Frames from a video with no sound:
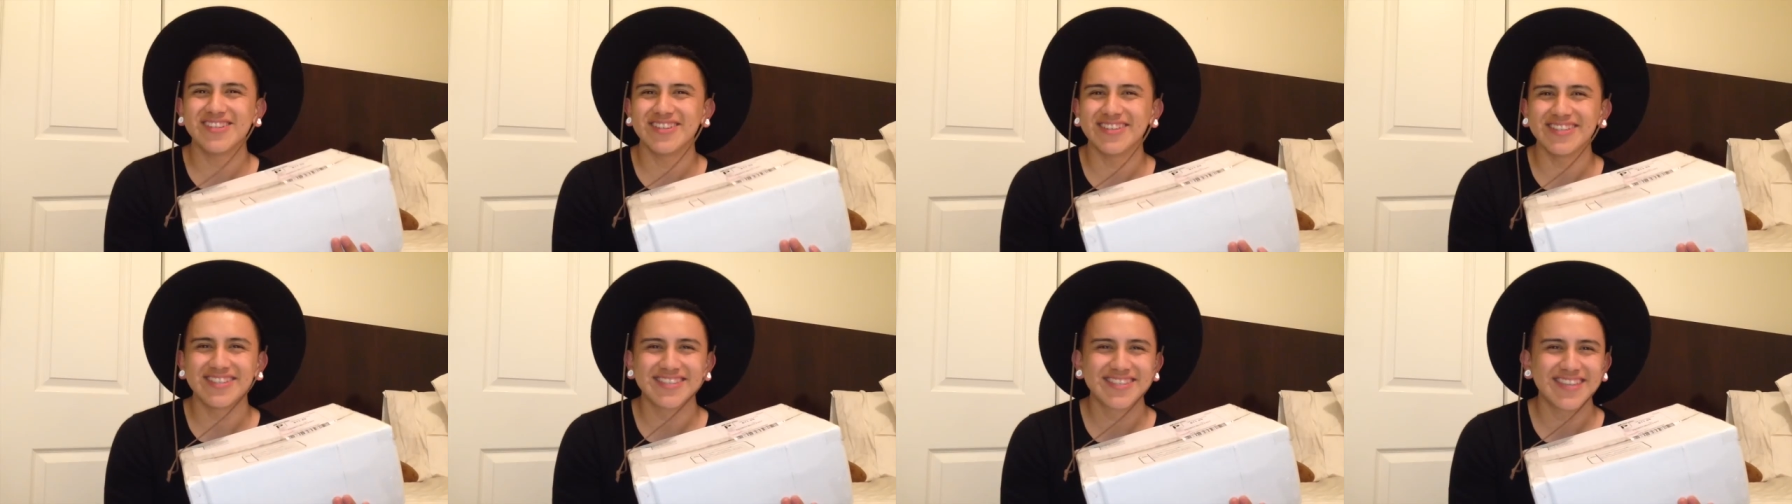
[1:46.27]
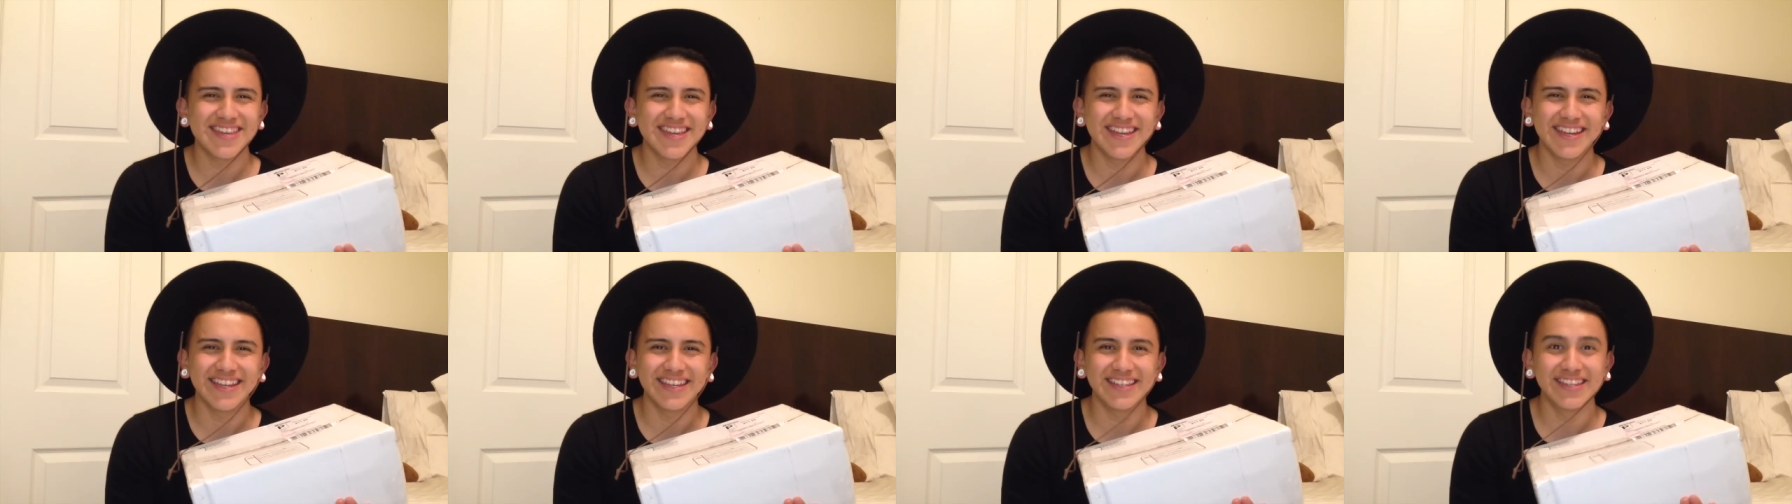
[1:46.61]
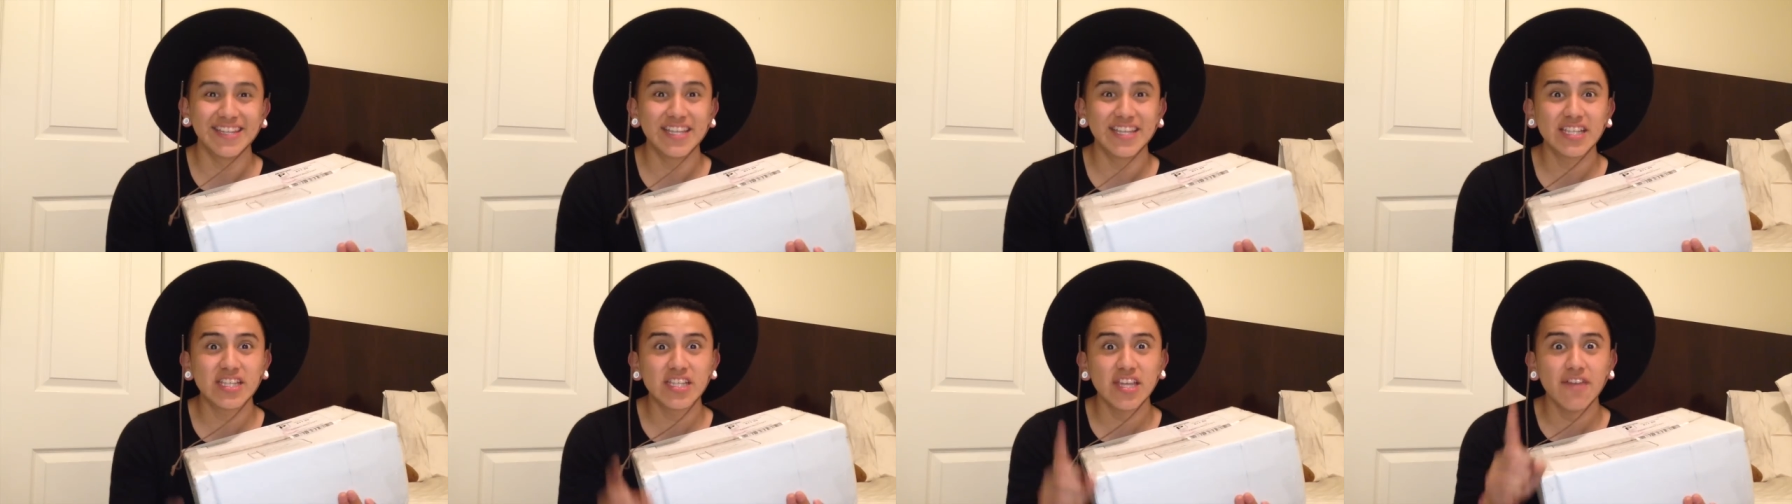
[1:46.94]
Just kidding.
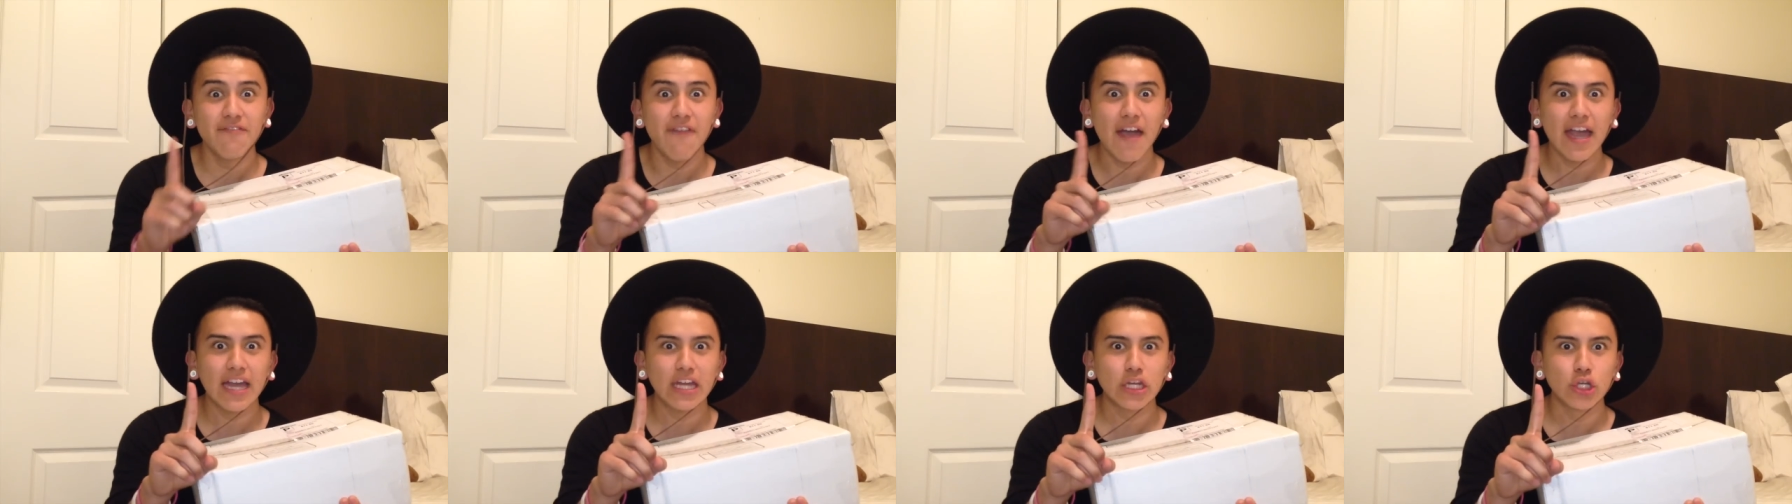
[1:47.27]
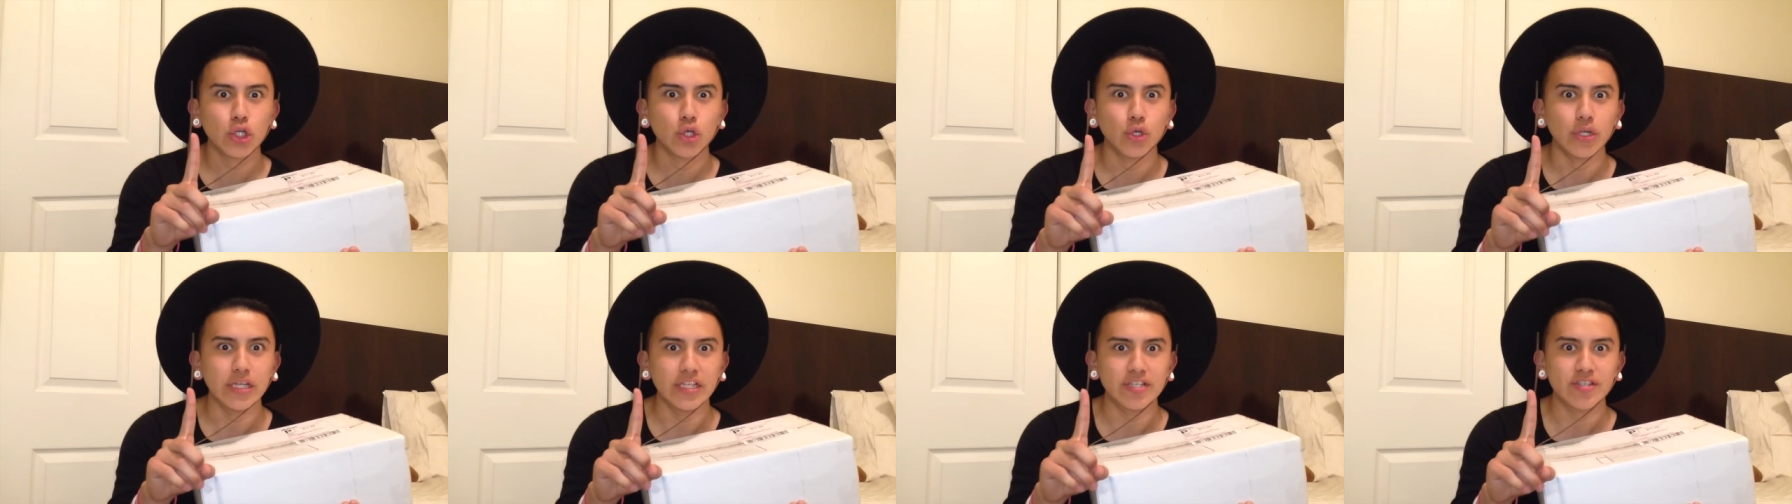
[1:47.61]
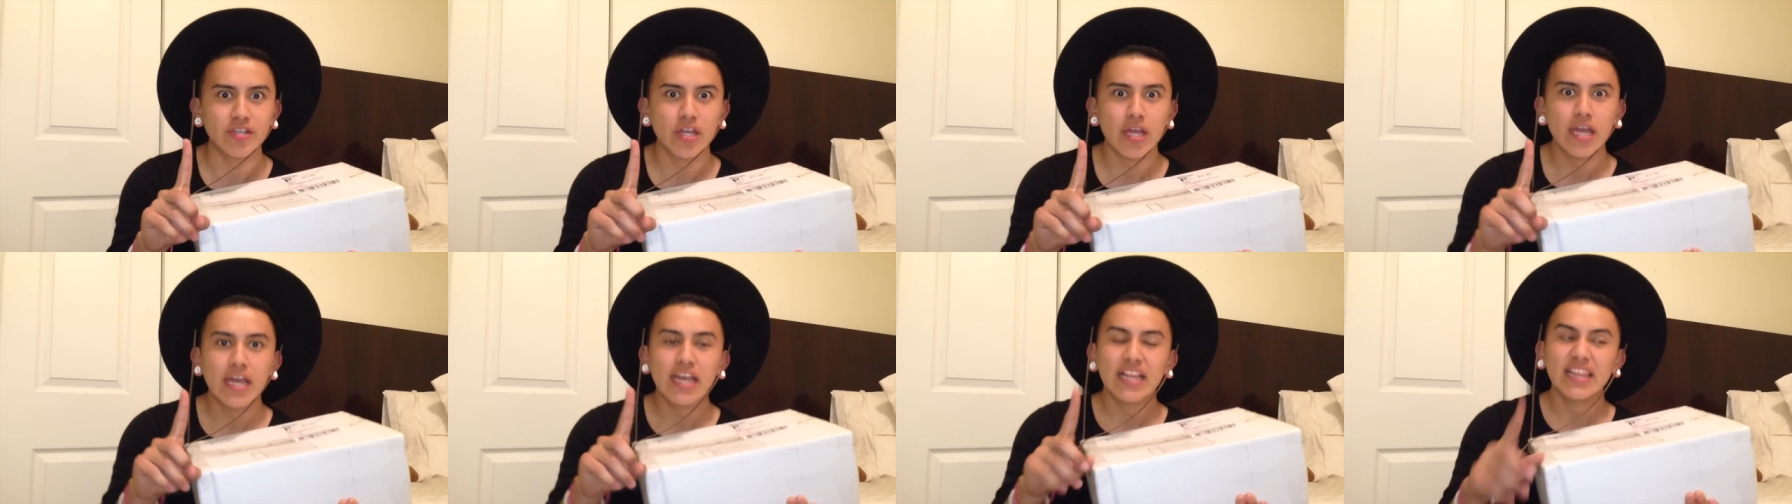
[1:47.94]
Let's see if I can do
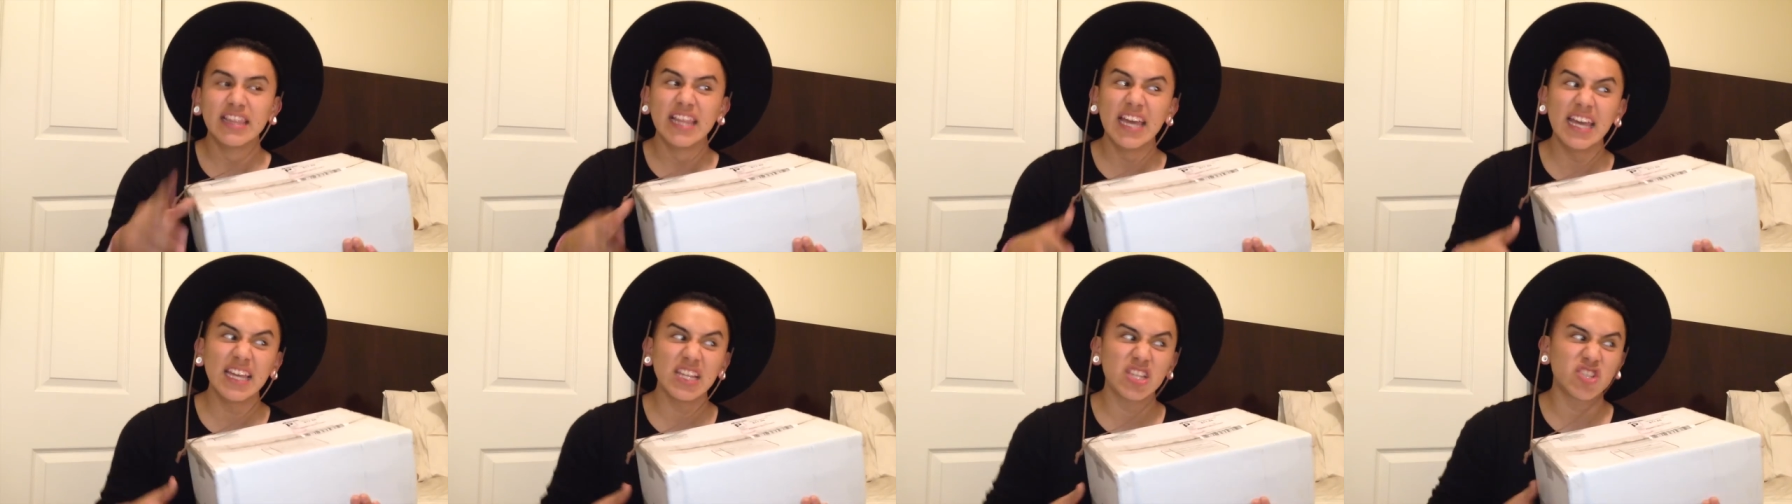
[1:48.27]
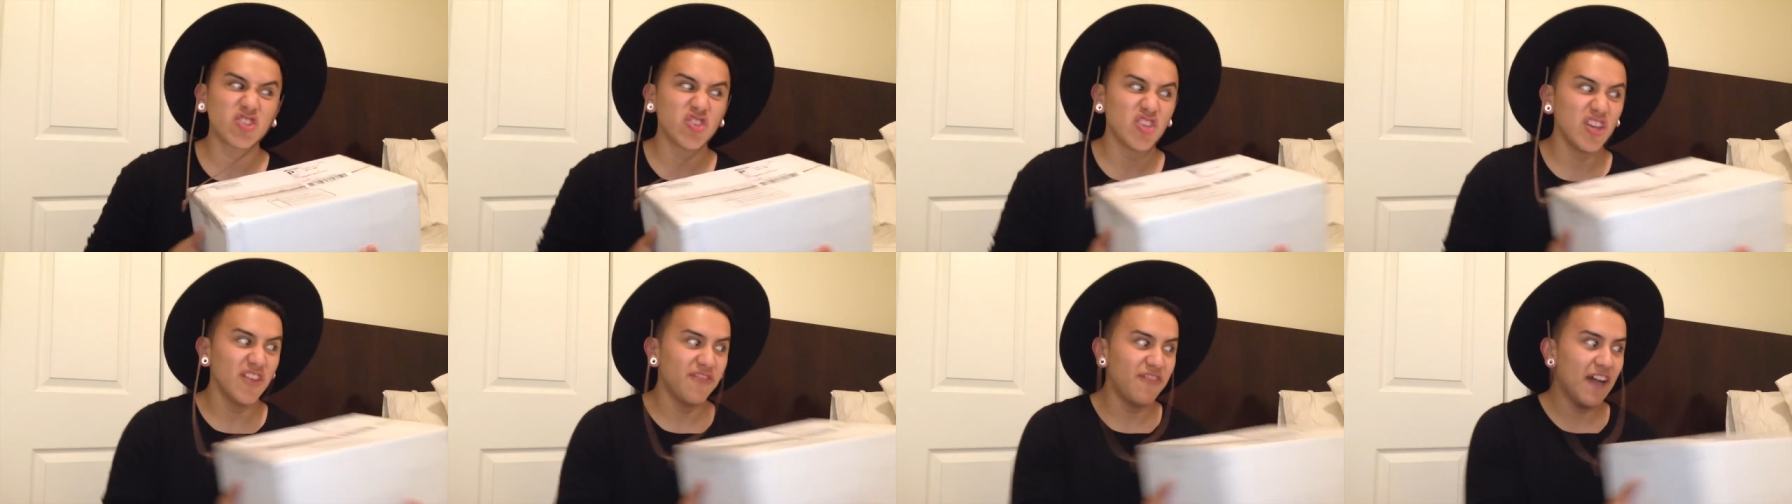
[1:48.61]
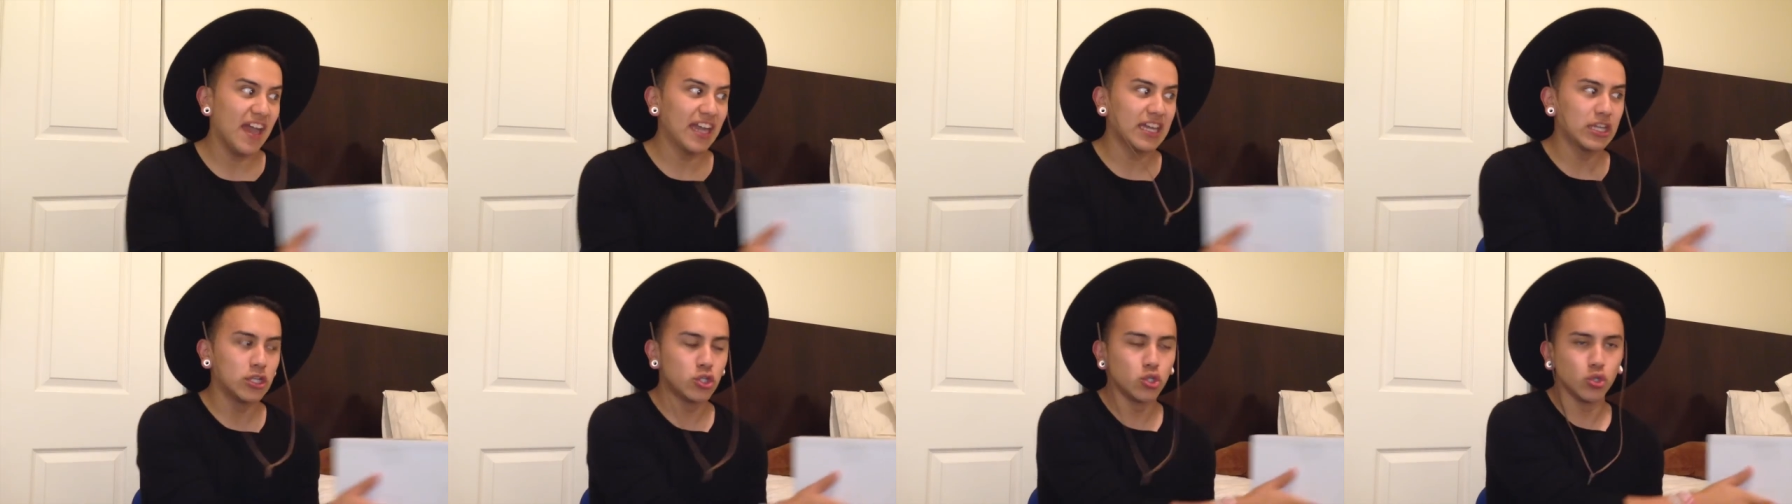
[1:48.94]
this. Let's see if
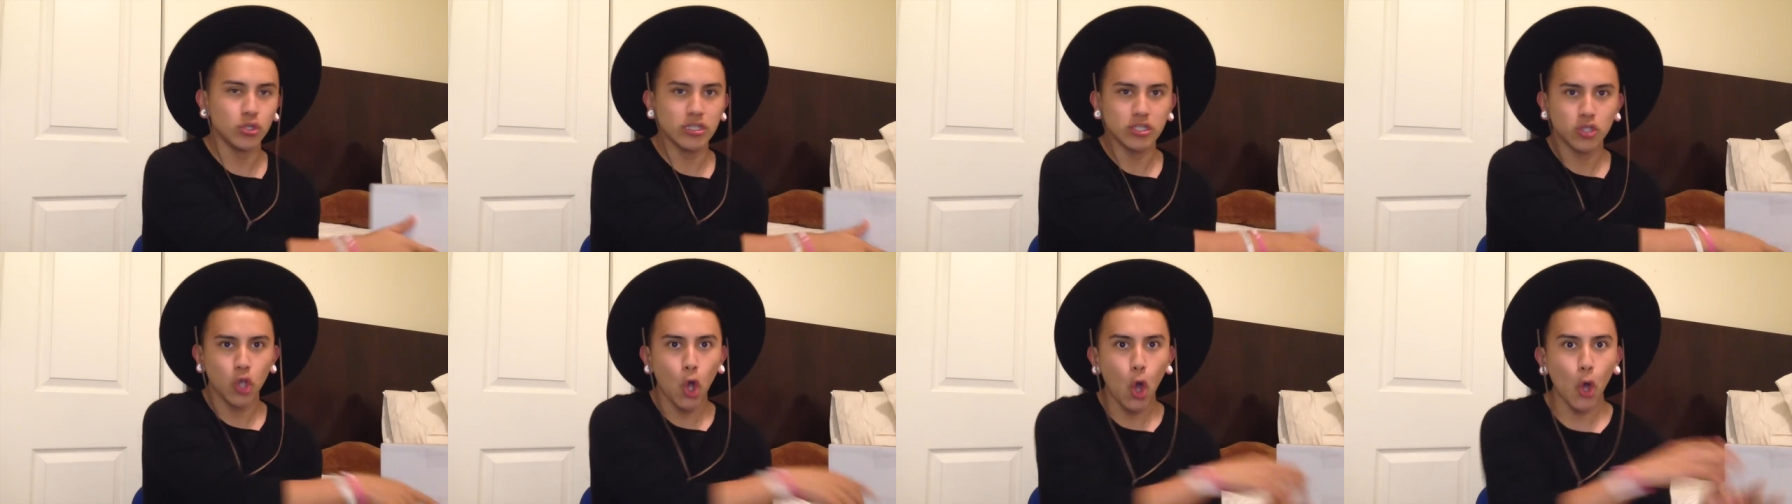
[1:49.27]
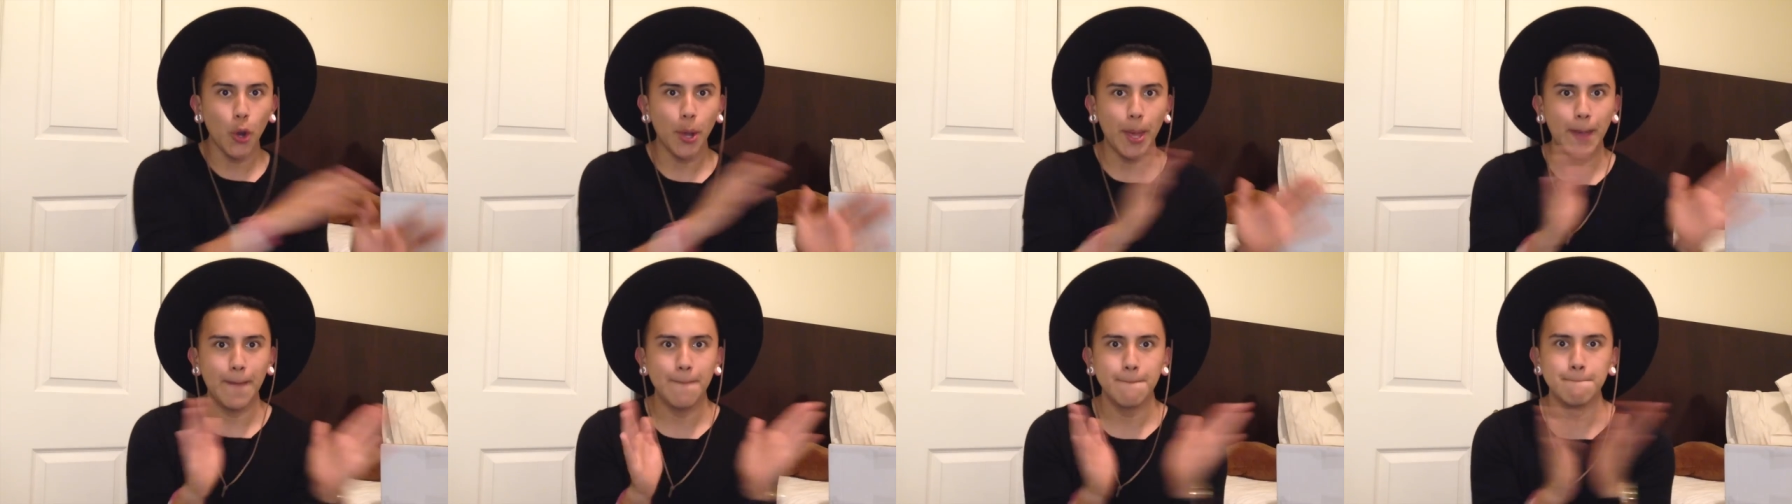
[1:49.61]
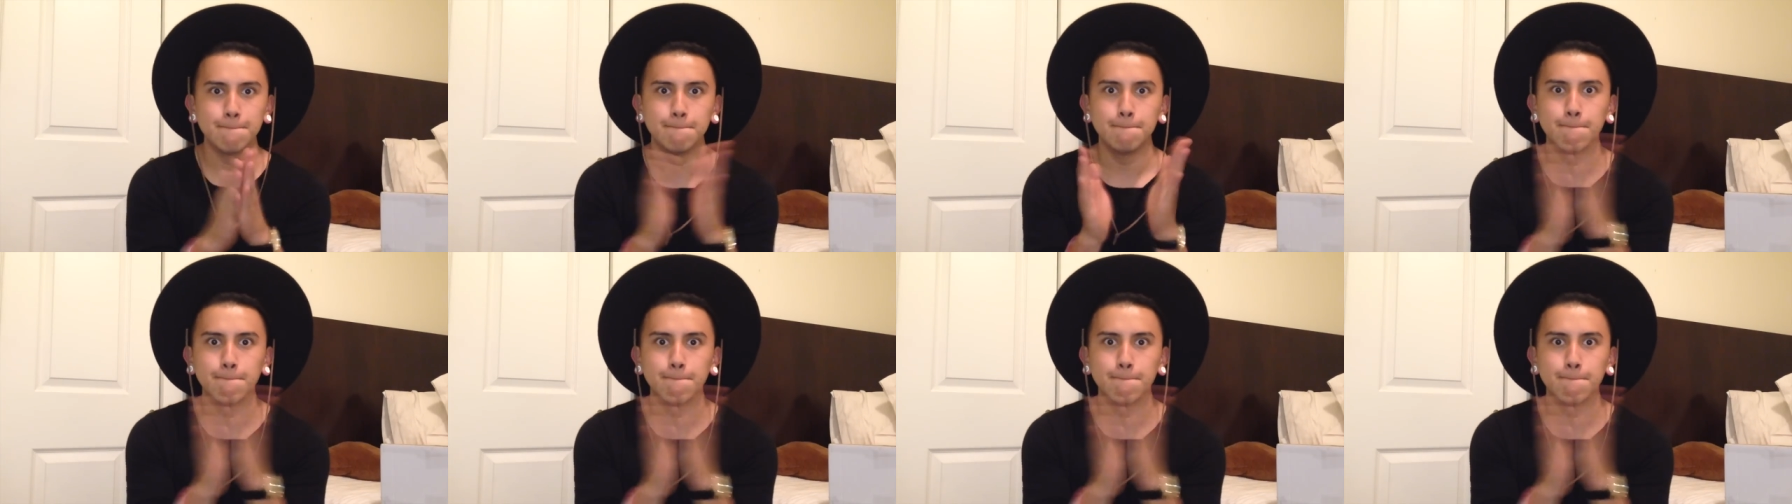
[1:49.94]
I can do this. Hold up.